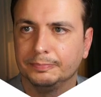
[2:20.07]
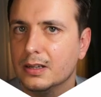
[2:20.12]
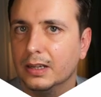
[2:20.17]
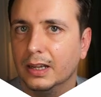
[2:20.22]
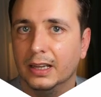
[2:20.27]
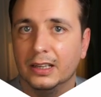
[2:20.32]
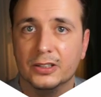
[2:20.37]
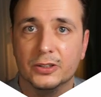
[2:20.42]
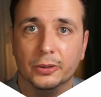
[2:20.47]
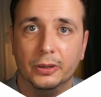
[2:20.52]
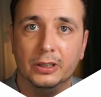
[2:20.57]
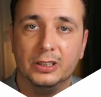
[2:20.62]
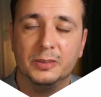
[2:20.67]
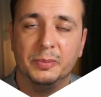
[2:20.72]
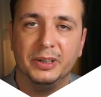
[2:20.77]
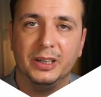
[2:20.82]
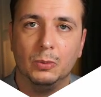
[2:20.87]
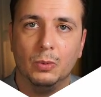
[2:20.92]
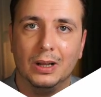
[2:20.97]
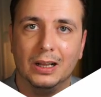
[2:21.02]
And so
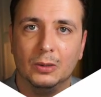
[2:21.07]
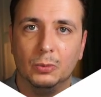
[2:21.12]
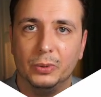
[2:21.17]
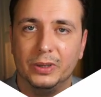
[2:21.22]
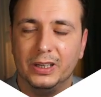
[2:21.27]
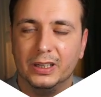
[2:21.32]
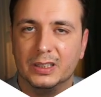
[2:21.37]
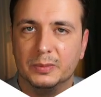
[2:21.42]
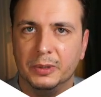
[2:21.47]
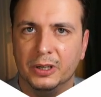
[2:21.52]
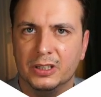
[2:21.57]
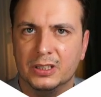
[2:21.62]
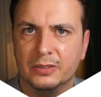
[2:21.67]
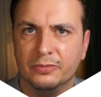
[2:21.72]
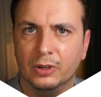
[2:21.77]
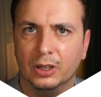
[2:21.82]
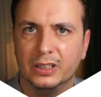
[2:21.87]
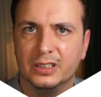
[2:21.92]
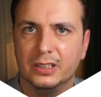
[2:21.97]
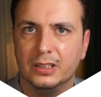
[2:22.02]
ultimately, while we experience some
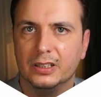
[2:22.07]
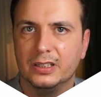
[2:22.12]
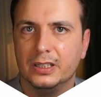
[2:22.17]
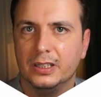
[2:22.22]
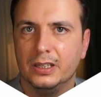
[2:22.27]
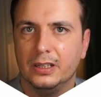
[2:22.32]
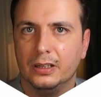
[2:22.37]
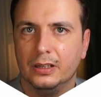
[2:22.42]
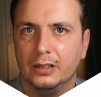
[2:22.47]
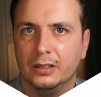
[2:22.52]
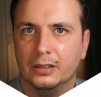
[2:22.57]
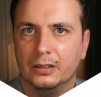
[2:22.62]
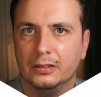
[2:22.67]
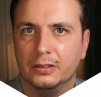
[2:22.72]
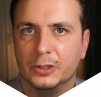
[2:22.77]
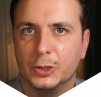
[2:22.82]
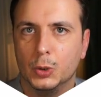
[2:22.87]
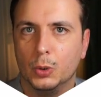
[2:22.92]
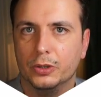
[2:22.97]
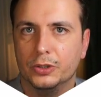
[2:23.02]
volatility in the
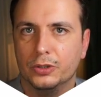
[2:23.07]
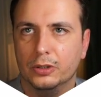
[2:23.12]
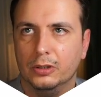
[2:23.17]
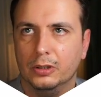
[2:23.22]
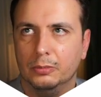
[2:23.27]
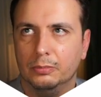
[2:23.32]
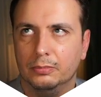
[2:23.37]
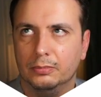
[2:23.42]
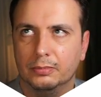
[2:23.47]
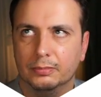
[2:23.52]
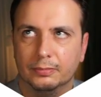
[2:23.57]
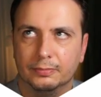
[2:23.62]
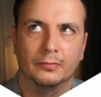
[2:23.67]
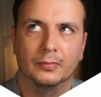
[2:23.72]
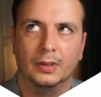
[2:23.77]
short term,